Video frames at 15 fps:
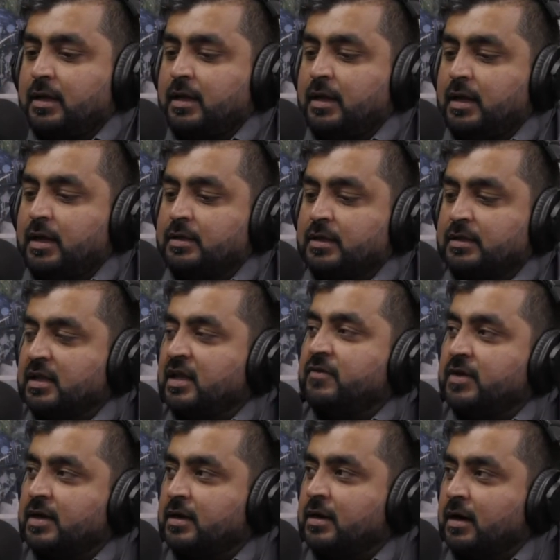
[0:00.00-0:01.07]
an
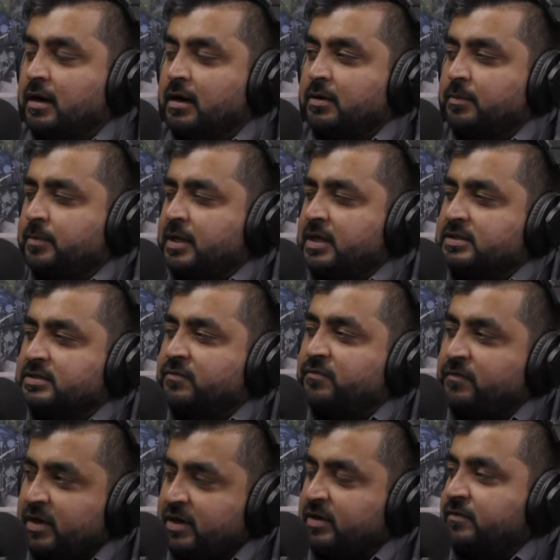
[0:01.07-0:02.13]
EV car plays a
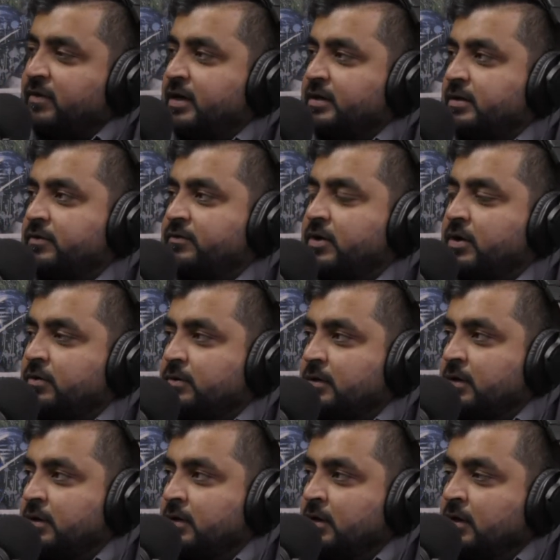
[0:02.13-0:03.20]
very vital role
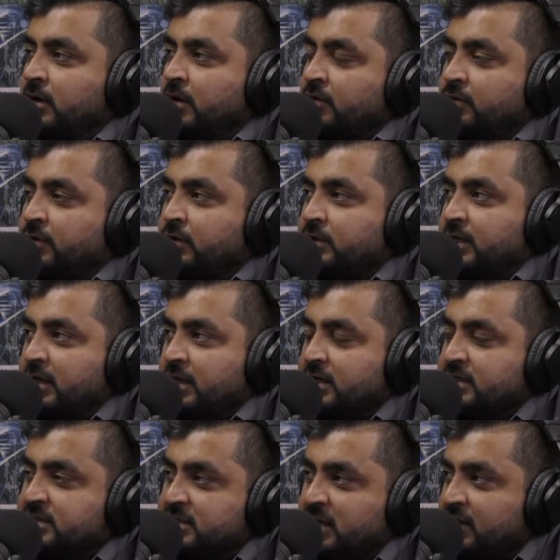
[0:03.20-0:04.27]
for
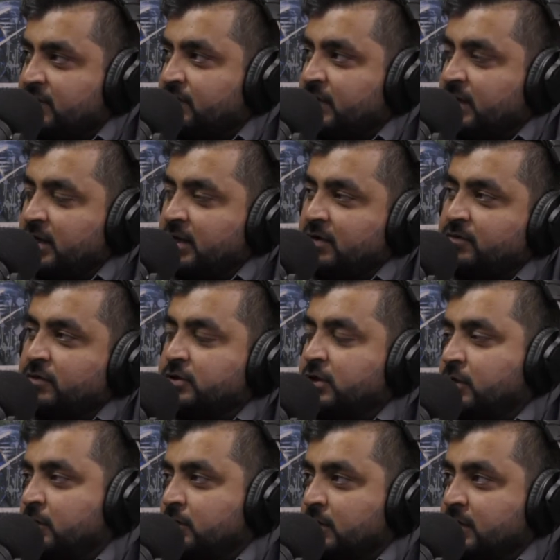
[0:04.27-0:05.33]
the safety, for the
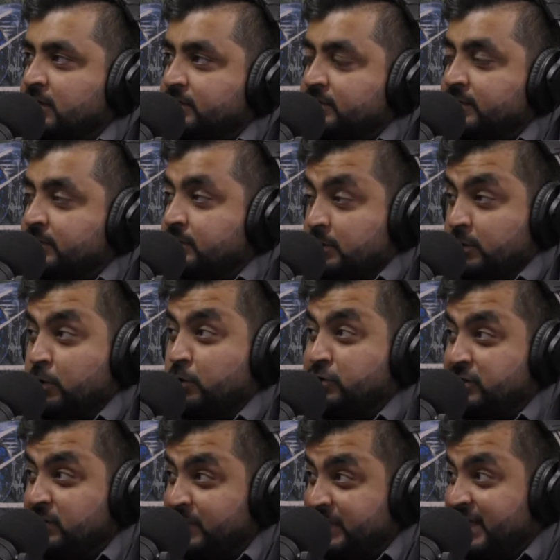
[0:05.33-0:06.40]

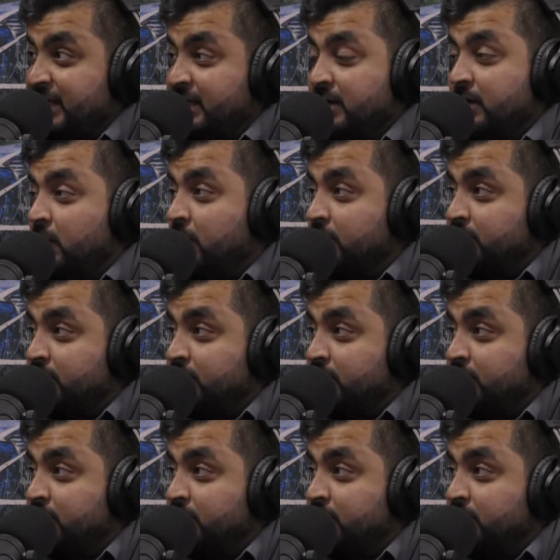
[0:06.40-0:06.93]
longevity of